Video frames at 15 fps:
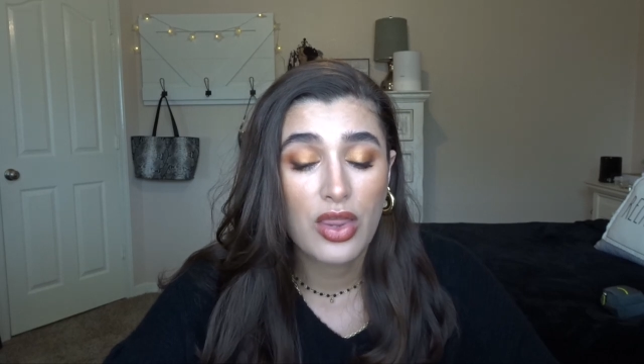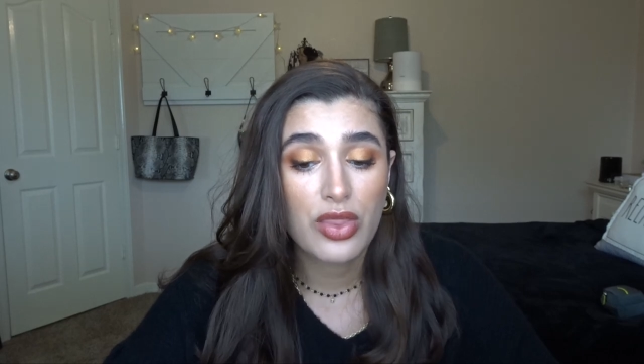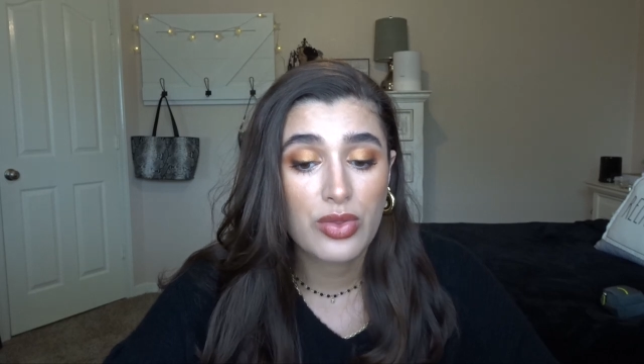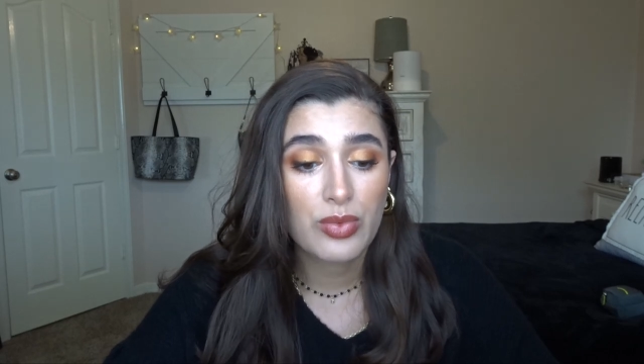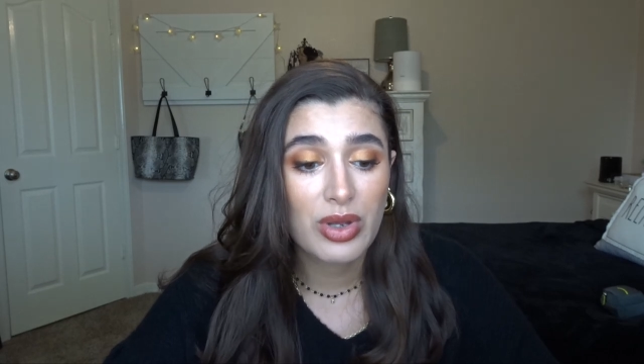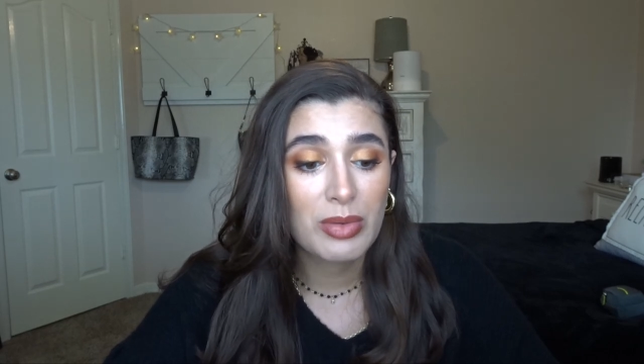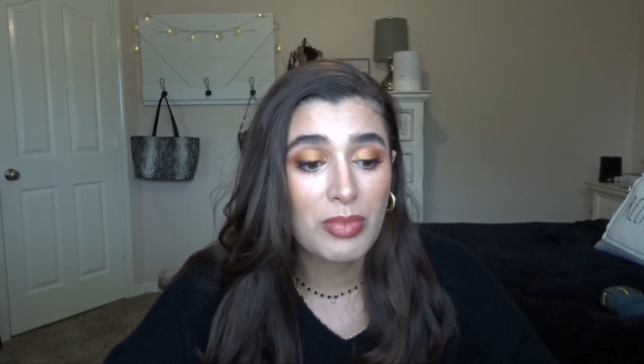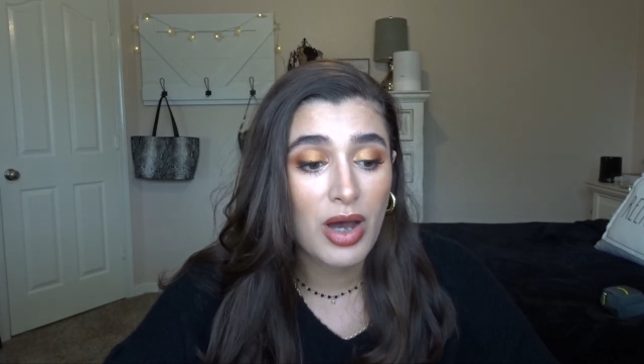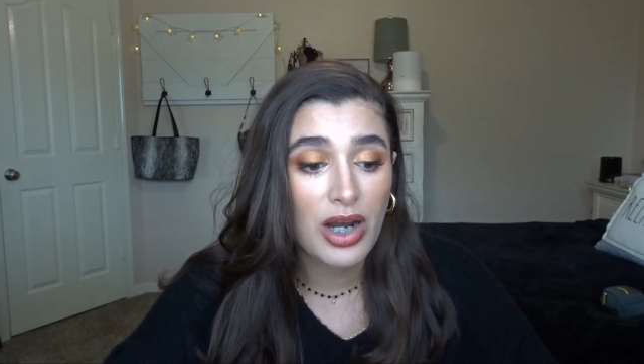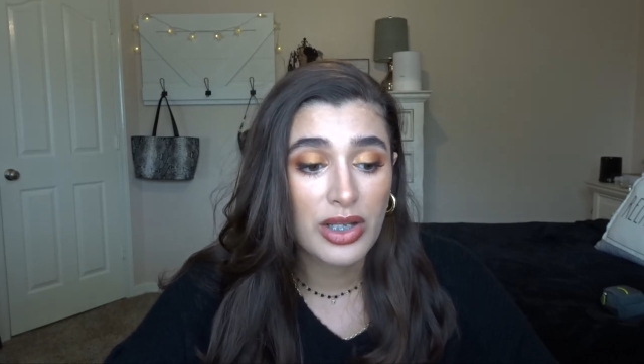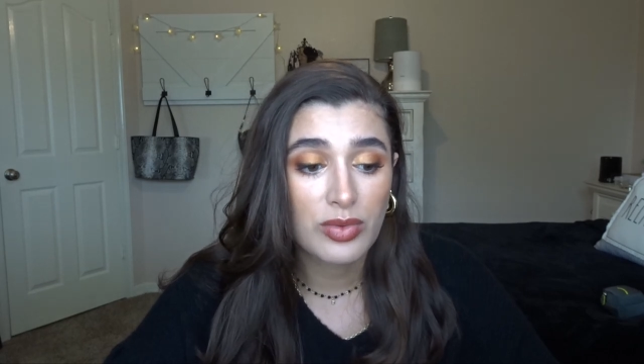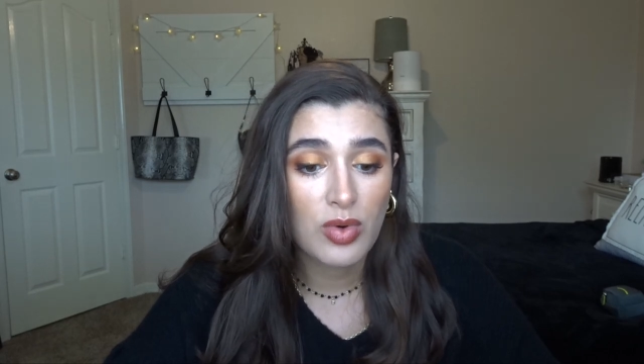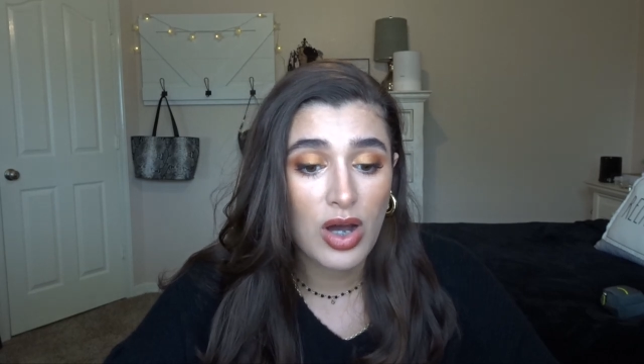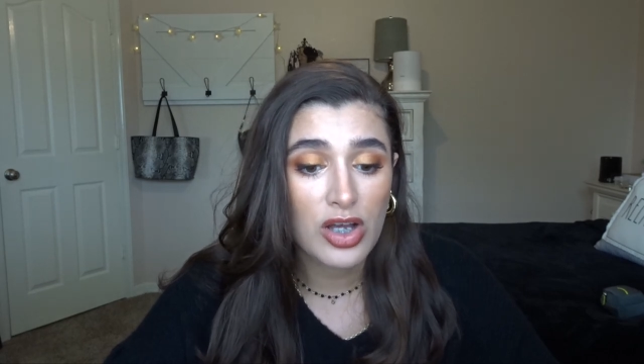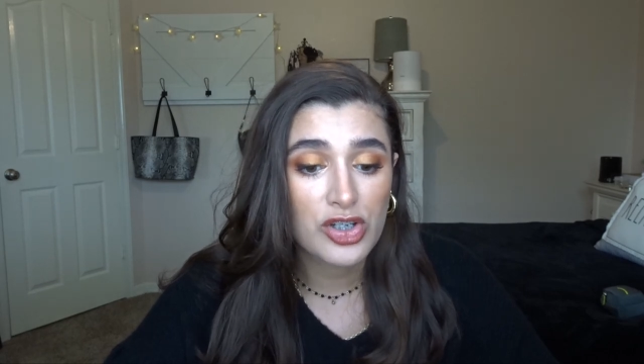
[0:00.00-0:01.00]
three
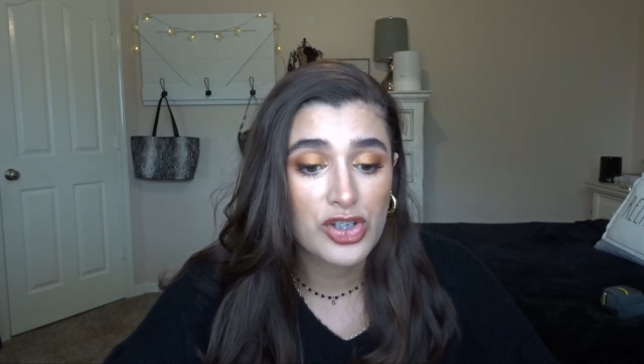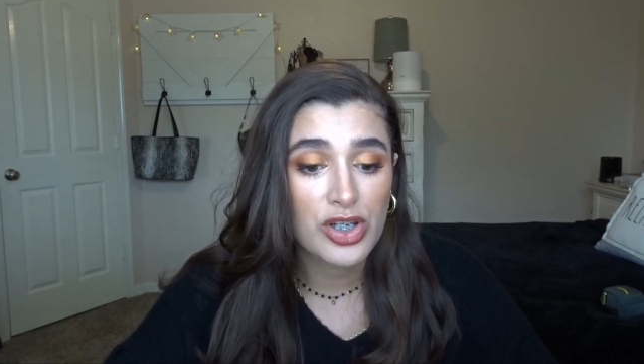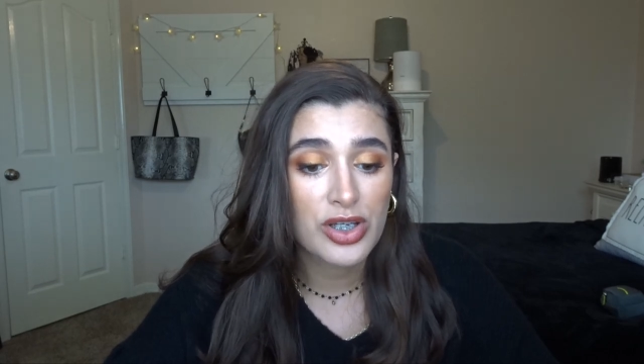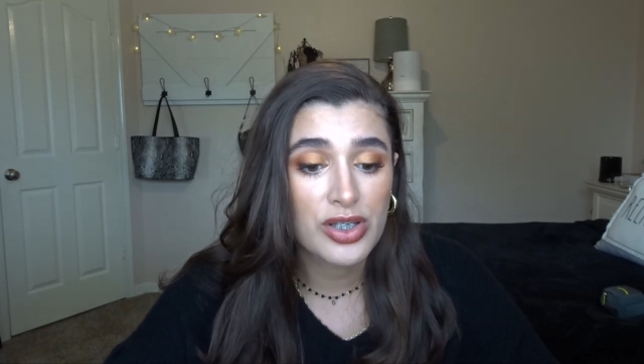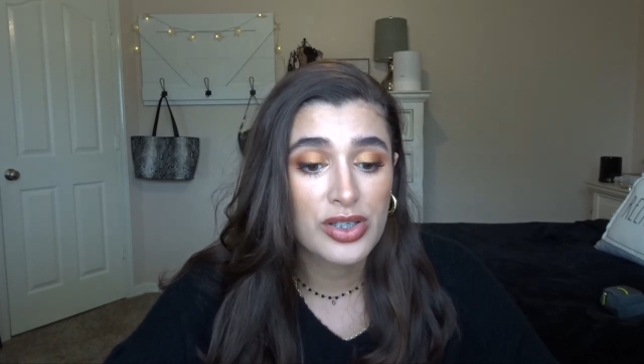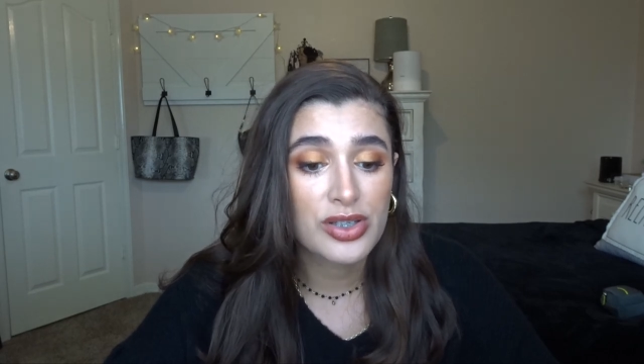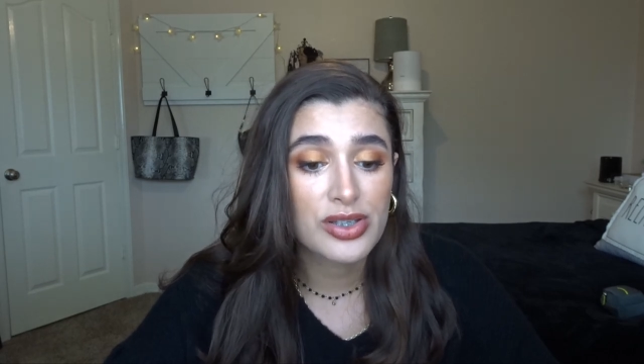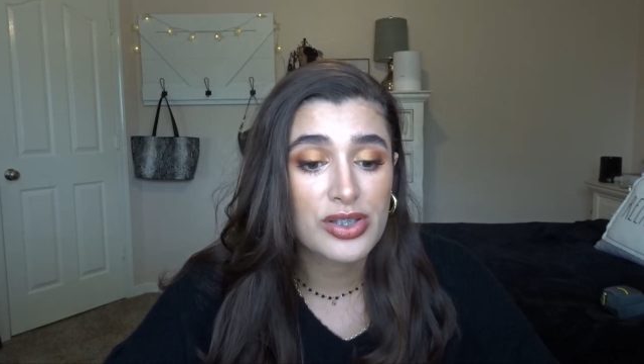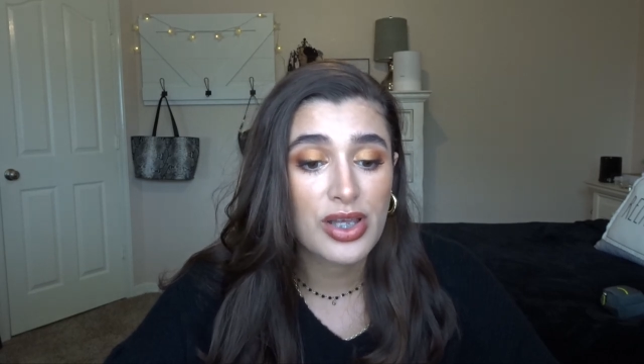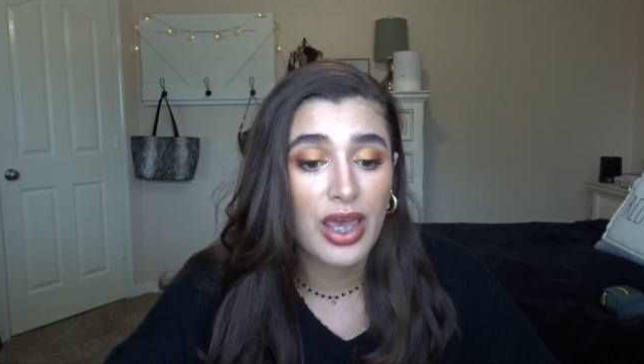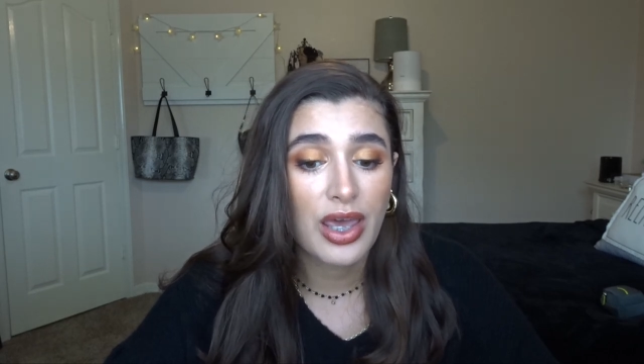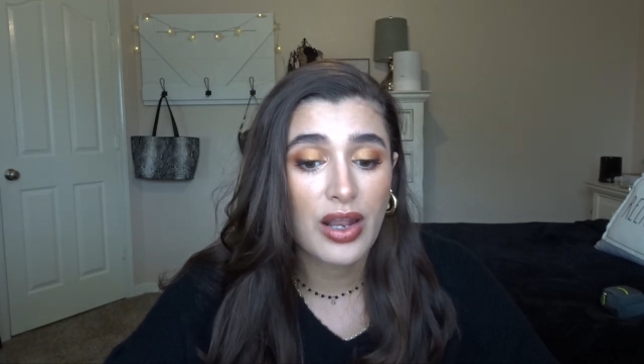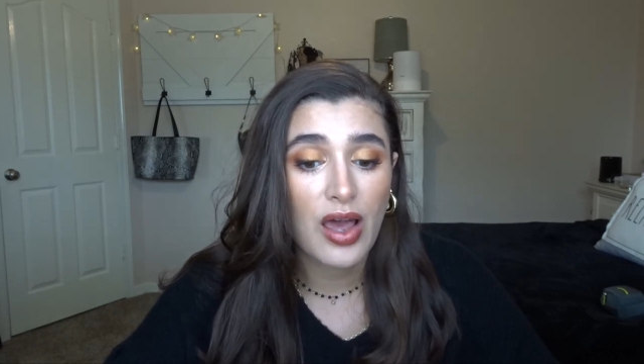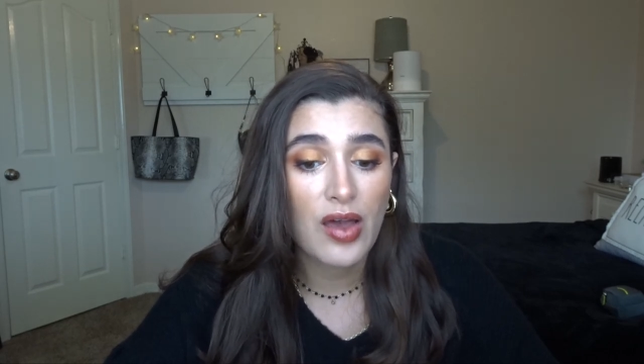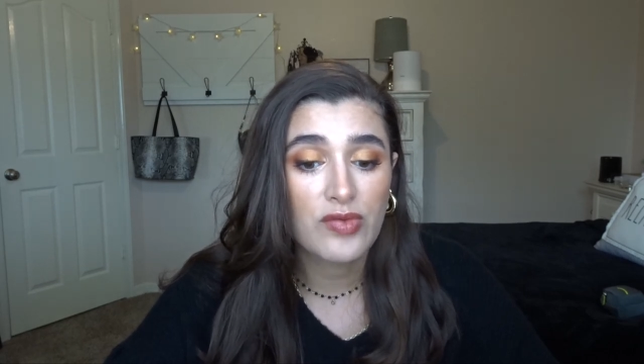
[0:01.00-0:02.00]
body washes
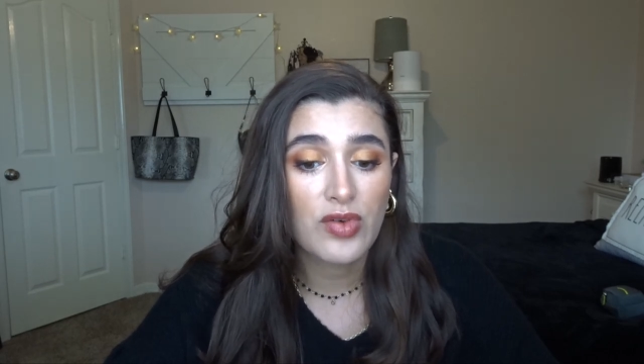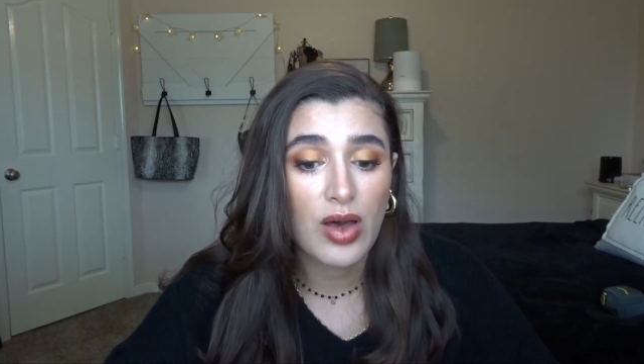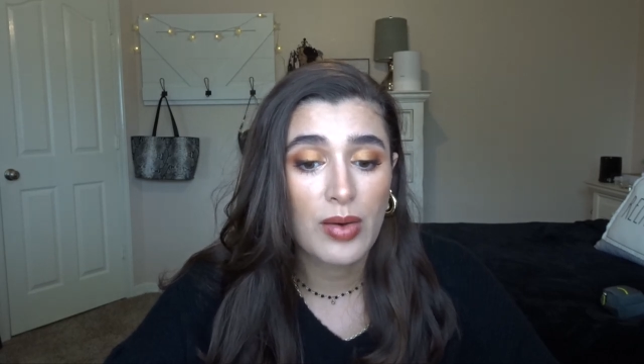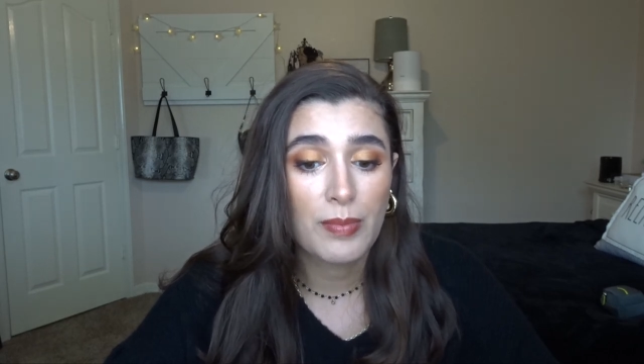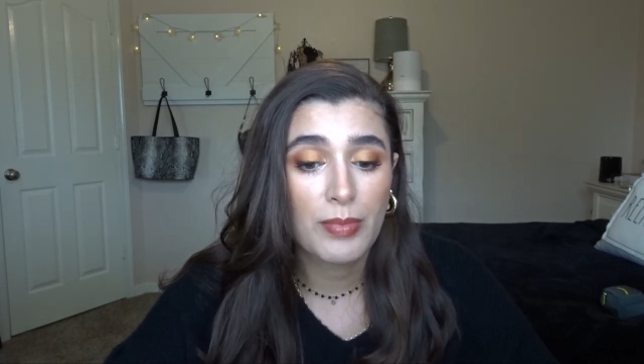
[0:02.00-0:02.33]
and I've